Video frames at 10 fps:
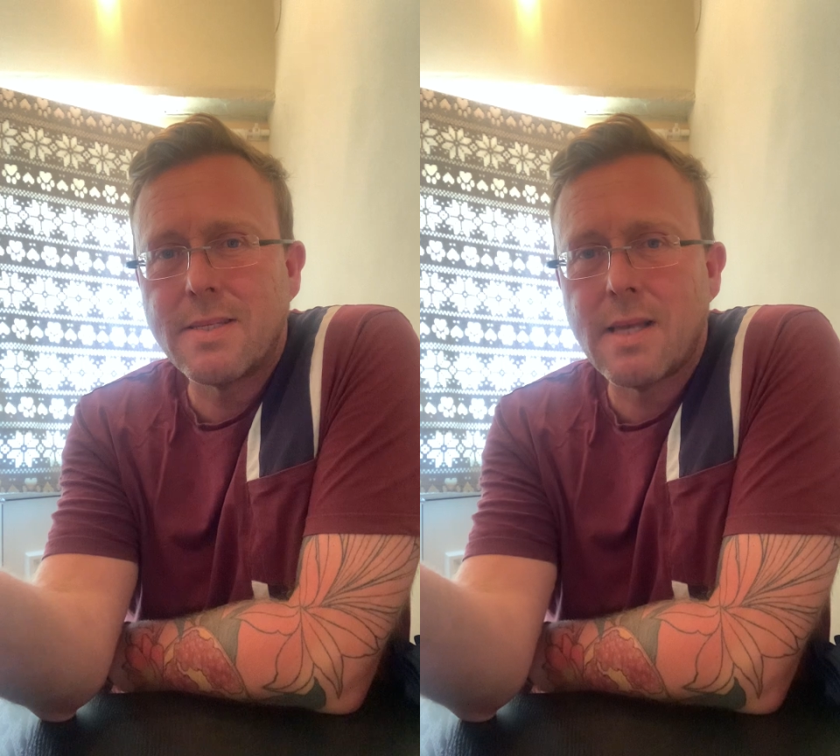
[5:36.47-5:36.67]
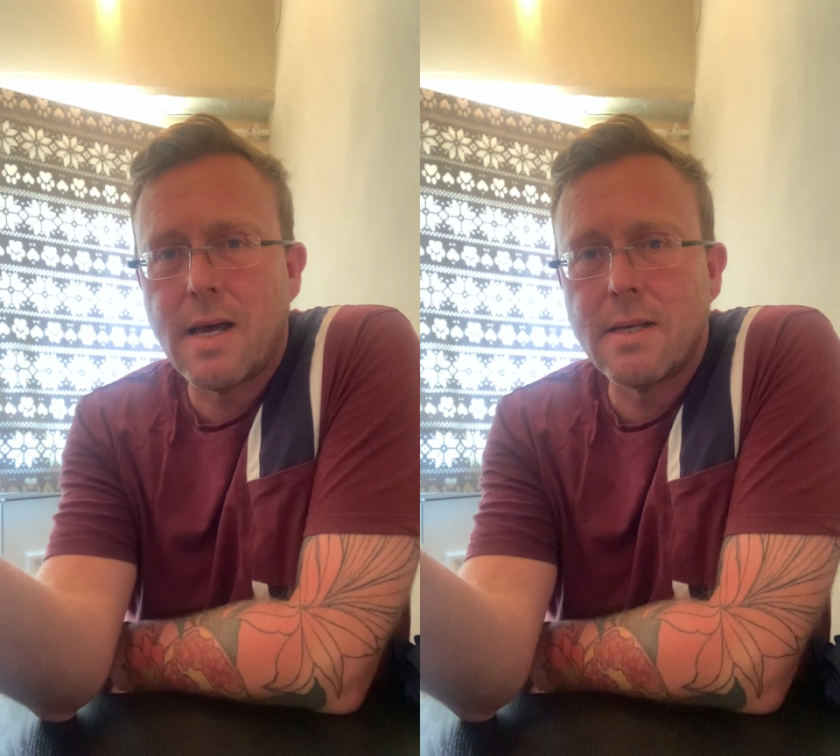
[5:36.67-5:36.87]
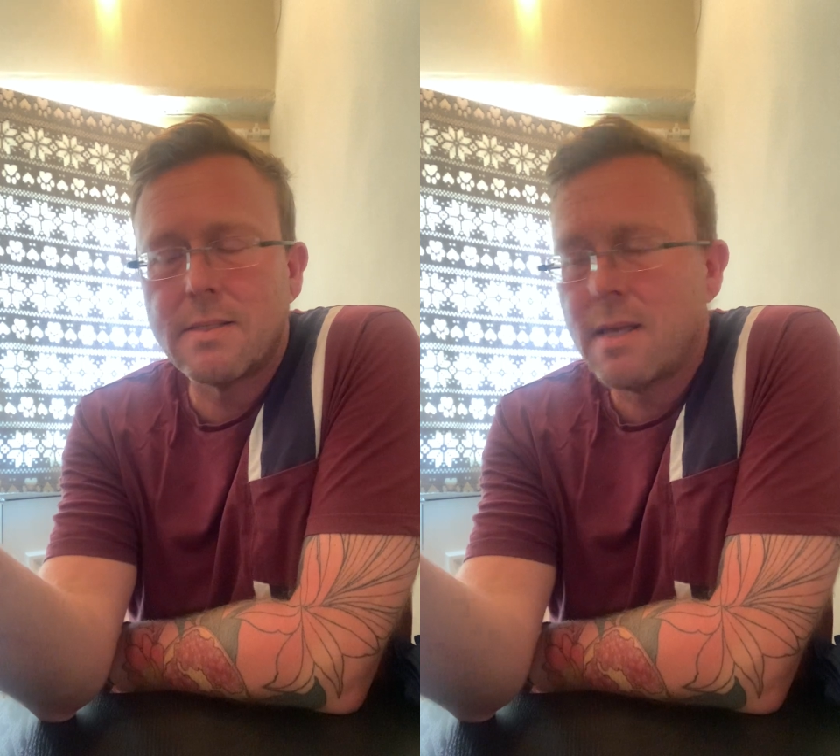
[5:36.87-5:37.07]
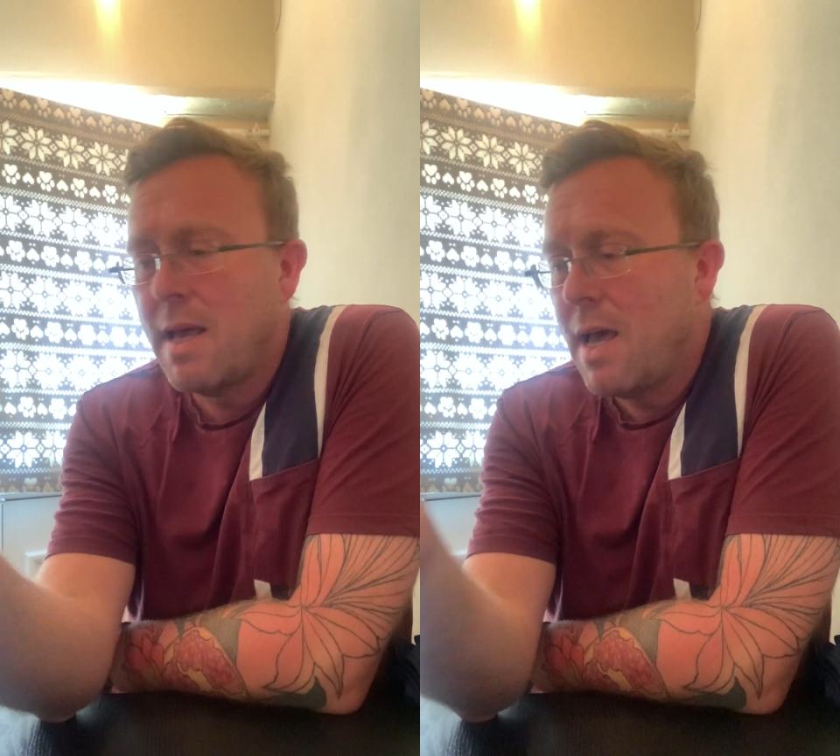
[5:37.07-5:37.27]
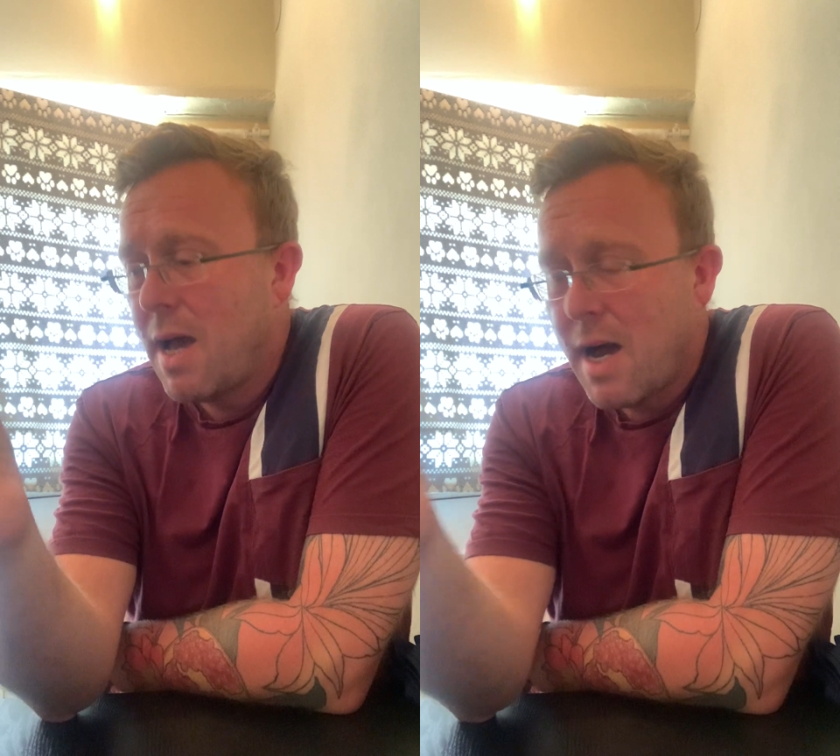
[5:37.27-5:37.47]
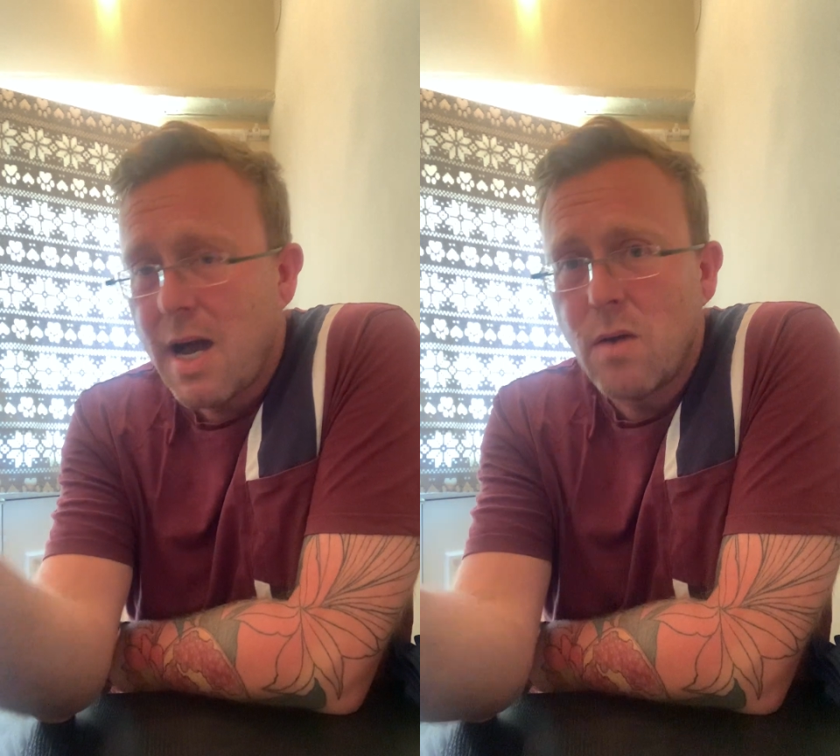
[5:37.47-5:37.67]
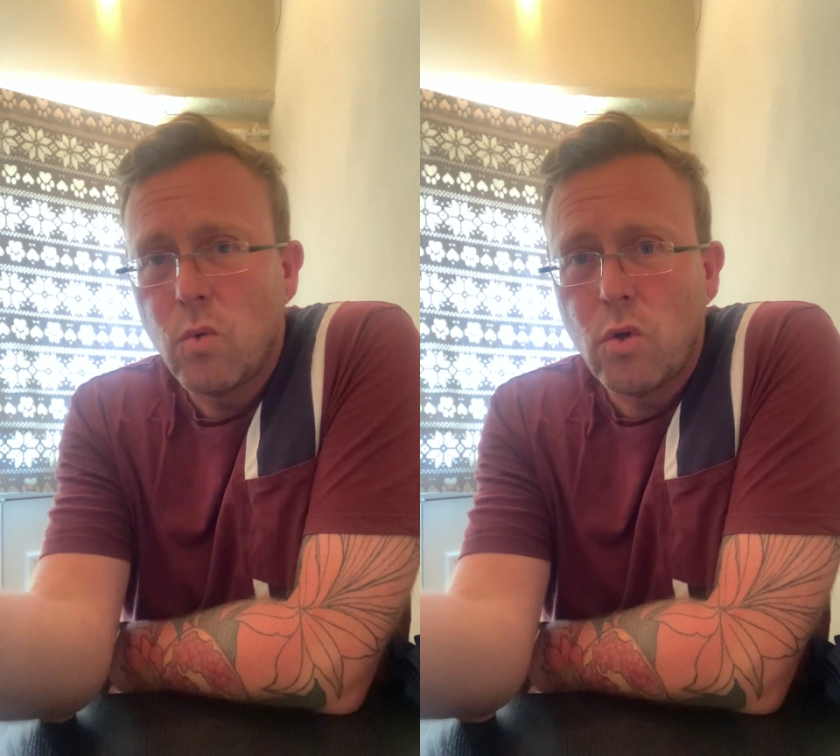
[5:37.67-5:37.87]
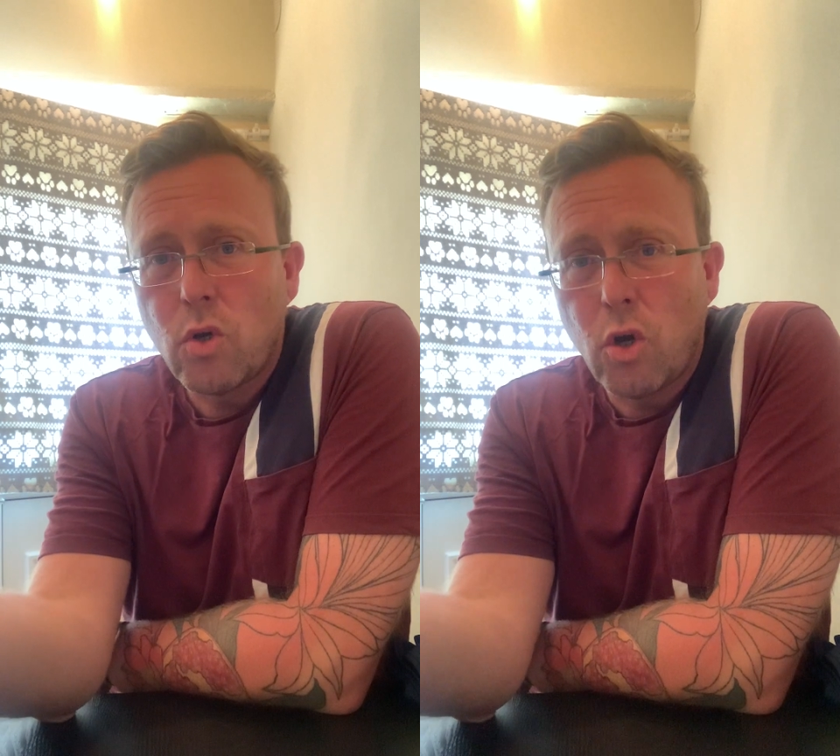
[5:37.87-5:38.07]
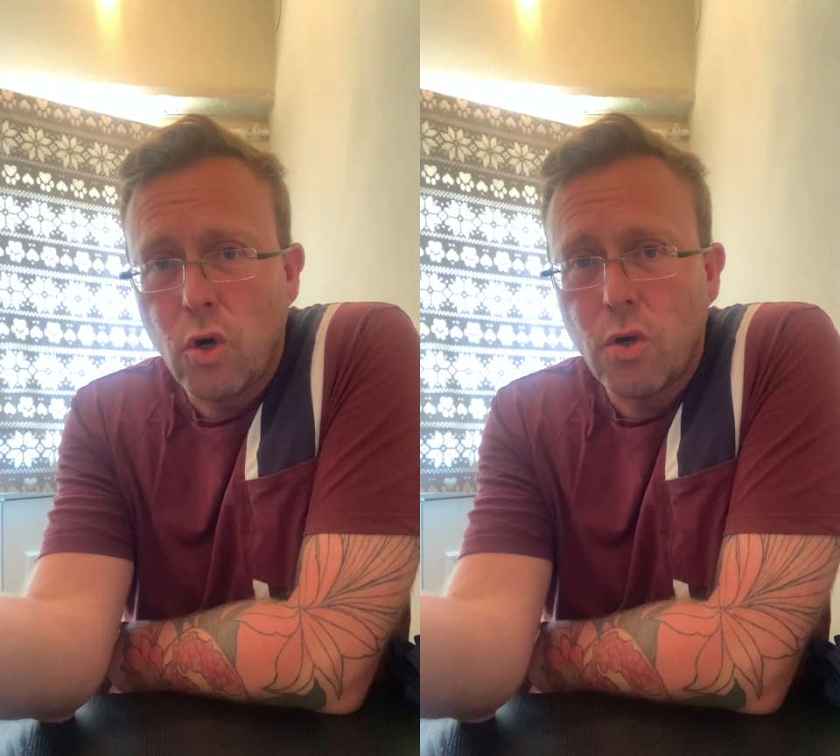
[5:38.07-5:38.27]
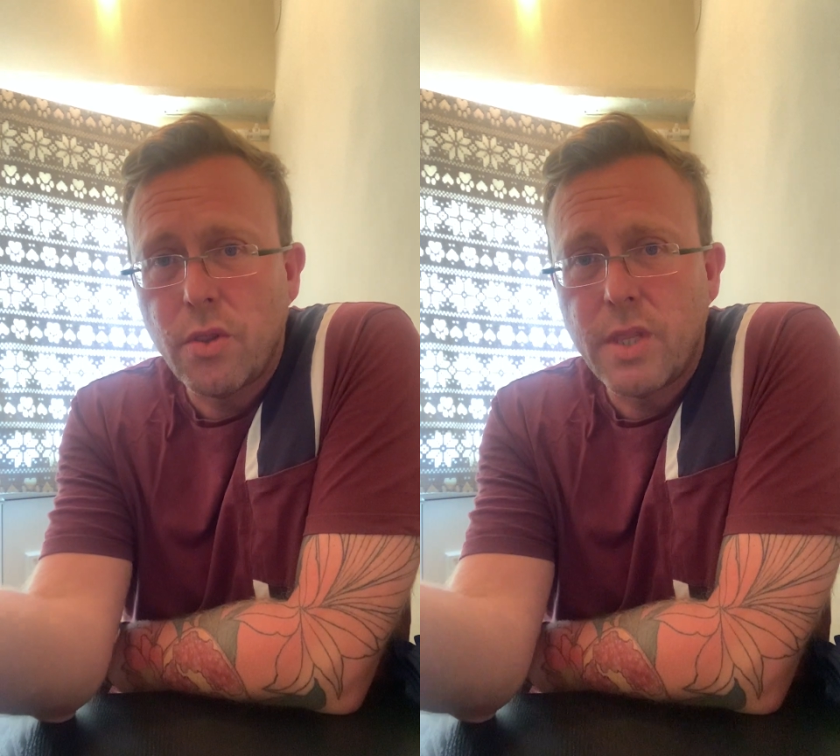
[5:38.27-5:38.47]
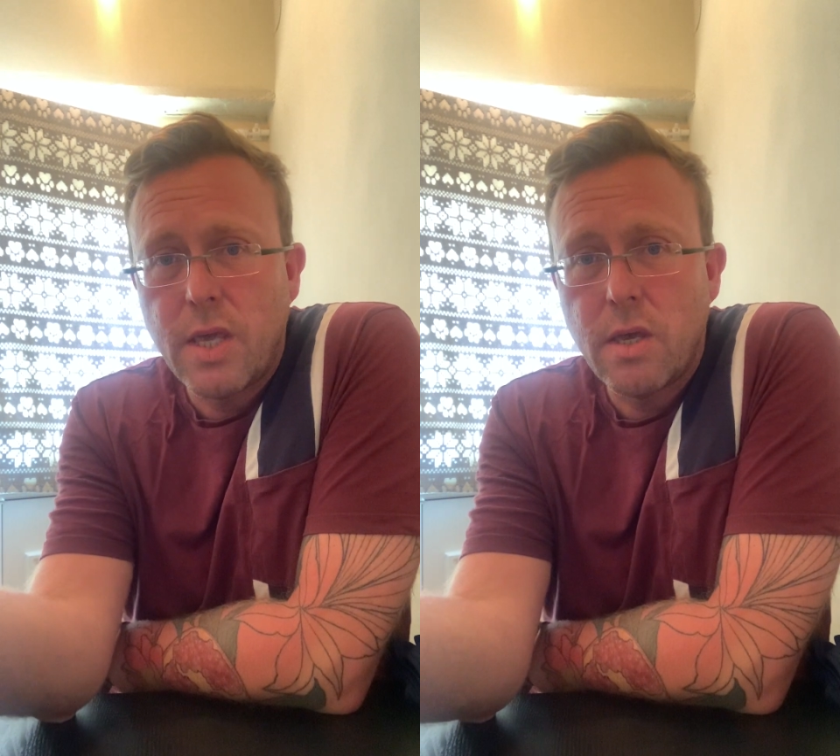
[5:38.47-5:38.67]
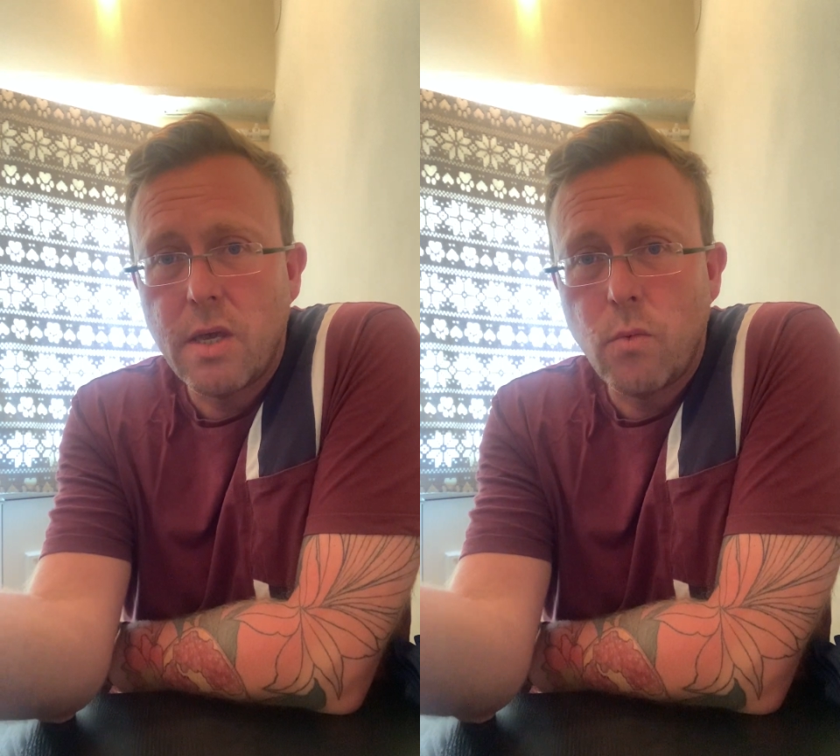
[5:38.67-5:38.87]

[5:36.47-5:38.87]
size. I will cut the